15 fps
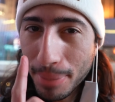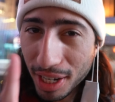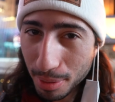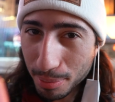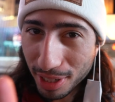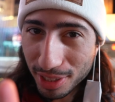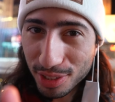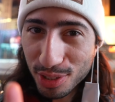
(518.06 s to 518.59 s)
But I'm
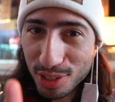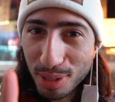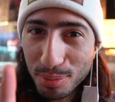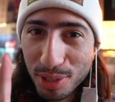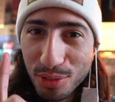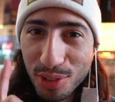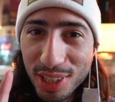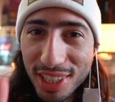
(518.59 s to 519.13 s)
about to do
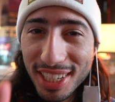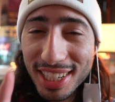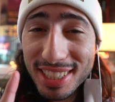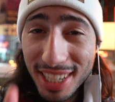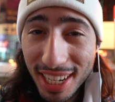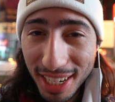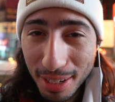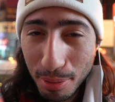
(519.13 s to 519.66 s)
something really
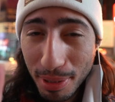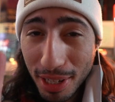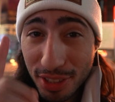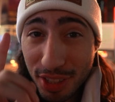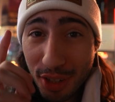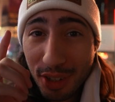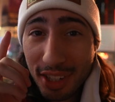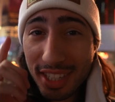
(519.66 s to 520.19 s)
exciting. I'm about
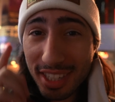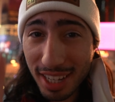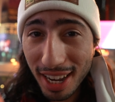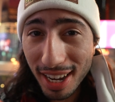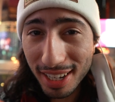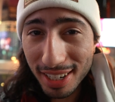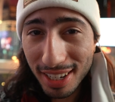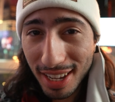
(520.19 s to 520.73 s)
to go
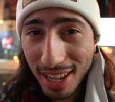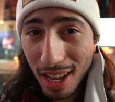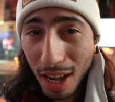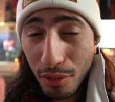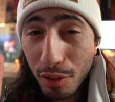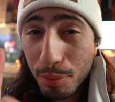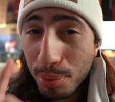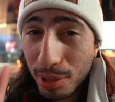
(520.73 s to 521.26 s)
inside
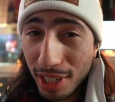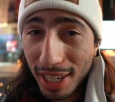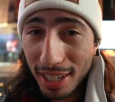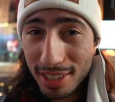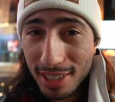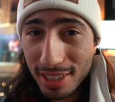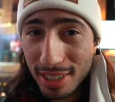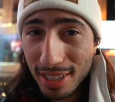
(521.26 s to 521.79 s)
of a
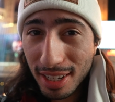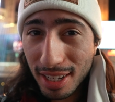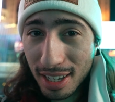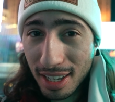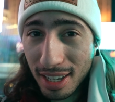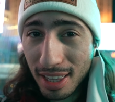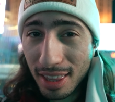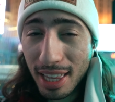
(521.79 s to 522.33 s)
place
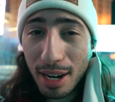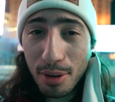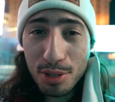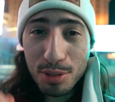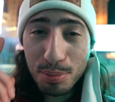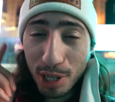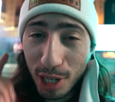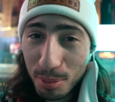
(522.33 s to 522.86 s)
that I
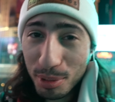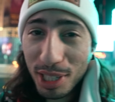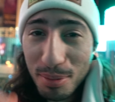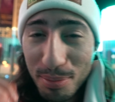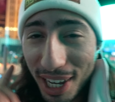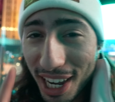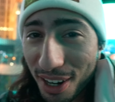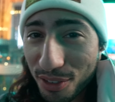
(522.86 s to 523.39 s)
was permanently
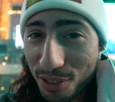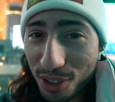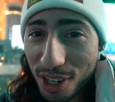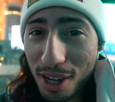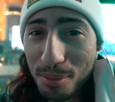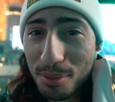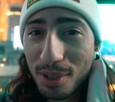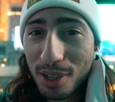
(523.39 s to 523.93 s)
banned
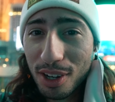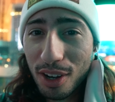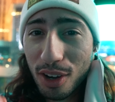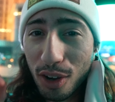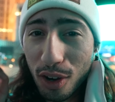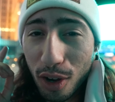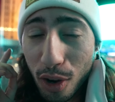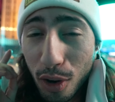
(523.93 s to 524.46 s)
from
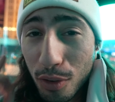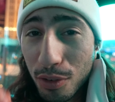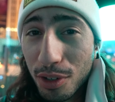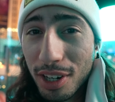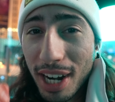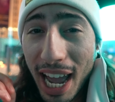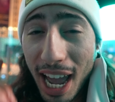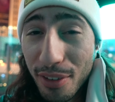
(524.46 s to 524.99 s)

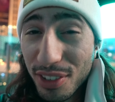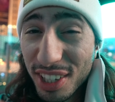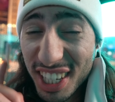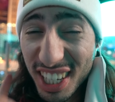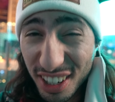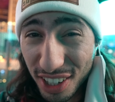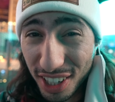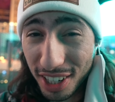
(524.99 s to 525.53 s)
over half a
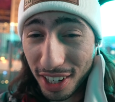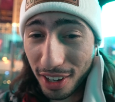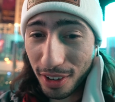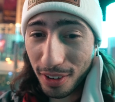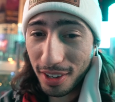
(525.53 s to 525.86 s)
year ago.